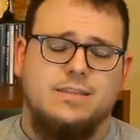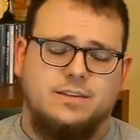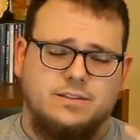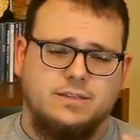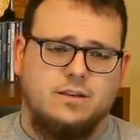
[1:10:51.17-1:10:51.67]

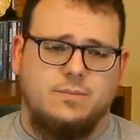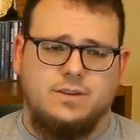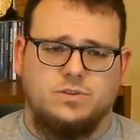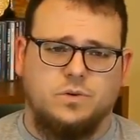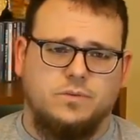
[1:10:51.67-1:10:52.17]
This is going to
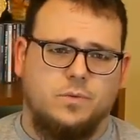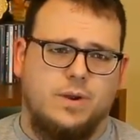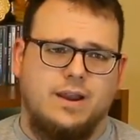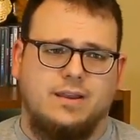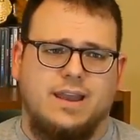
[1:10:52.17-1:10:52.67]
be sort of a
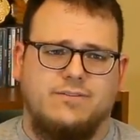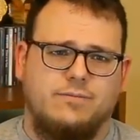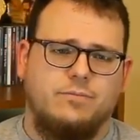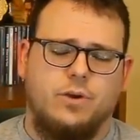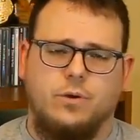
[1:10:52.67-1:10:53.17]
way to
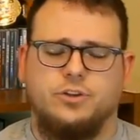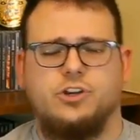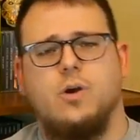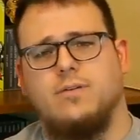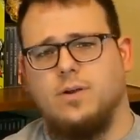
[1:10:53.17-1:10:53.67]
have, a
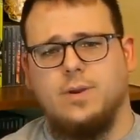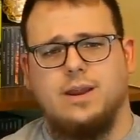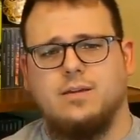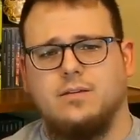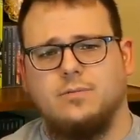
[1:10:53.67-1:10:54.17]
show every
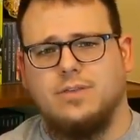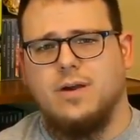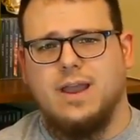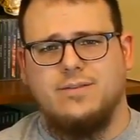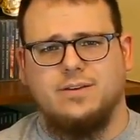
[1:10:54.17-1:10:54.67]
week
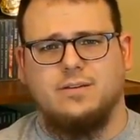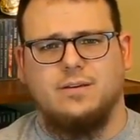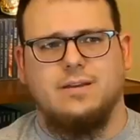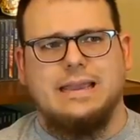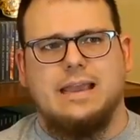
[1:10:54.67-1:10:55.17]
without having
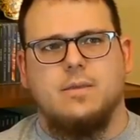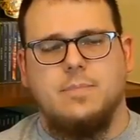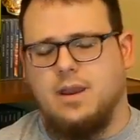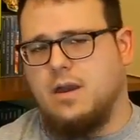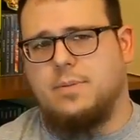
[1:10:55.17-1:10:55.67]
to
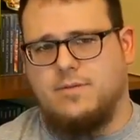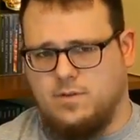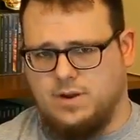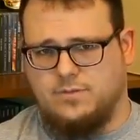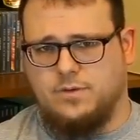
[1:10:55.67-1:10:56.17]
meet up
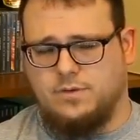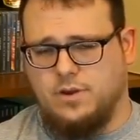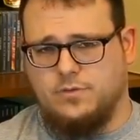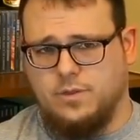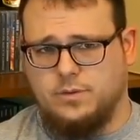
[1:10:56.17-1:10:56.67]
every week for
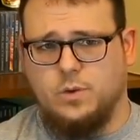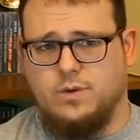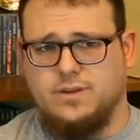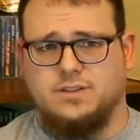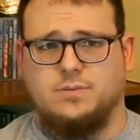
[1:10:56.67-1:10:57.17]
the
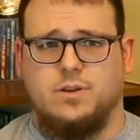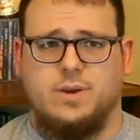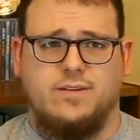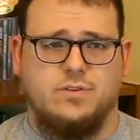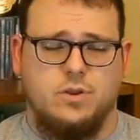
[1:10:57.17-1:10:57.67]
two of us, where
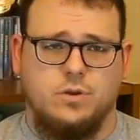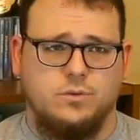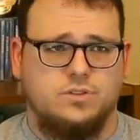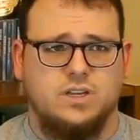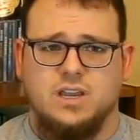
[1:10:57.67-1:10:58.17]
we have
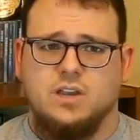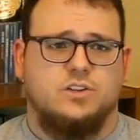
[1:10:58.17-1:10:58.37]
news,